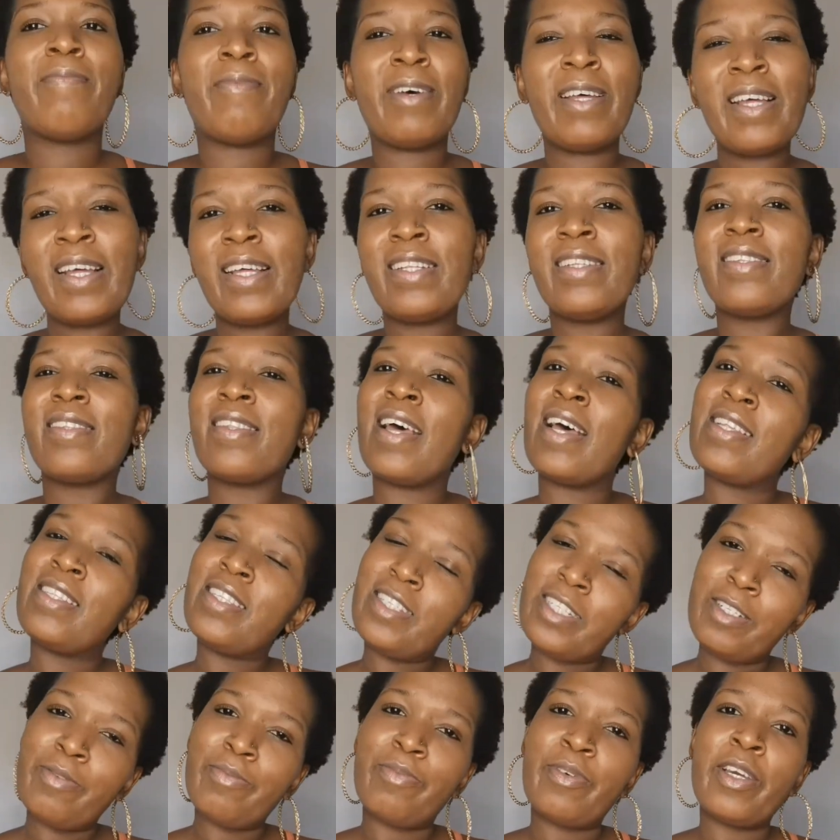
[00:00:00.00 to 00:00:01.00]
But that's a
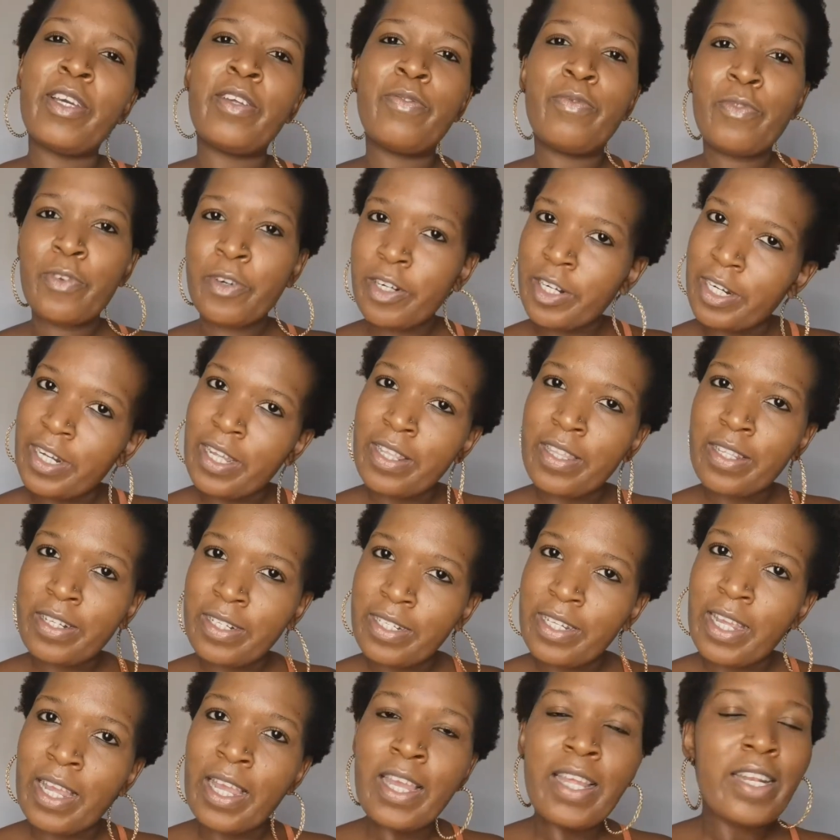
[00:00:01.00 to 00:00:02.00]
debate for another
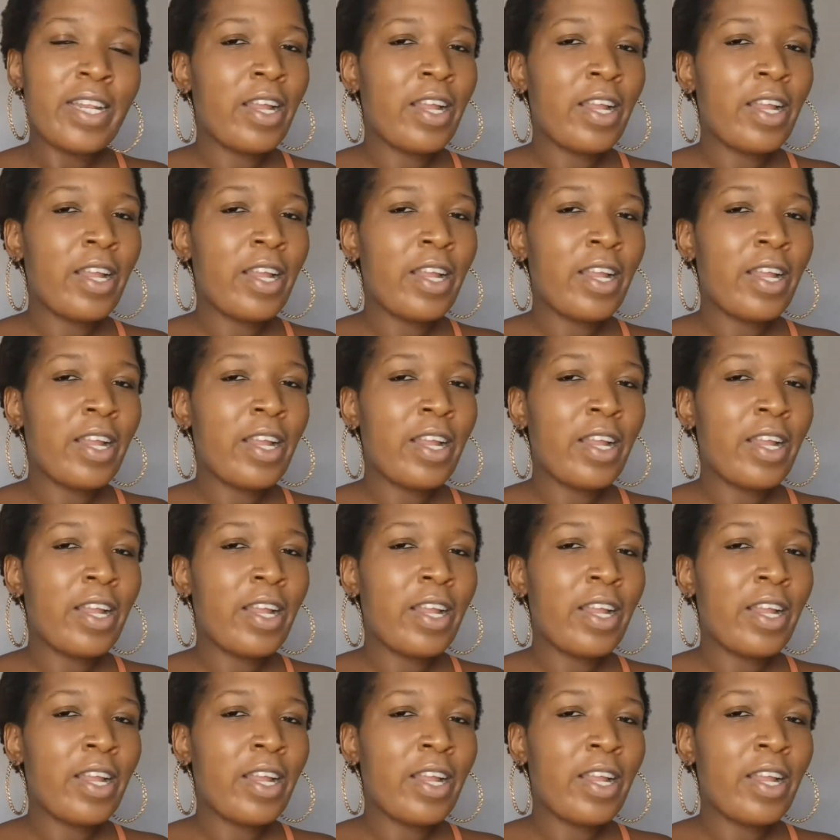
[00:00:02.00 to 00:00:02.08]
day.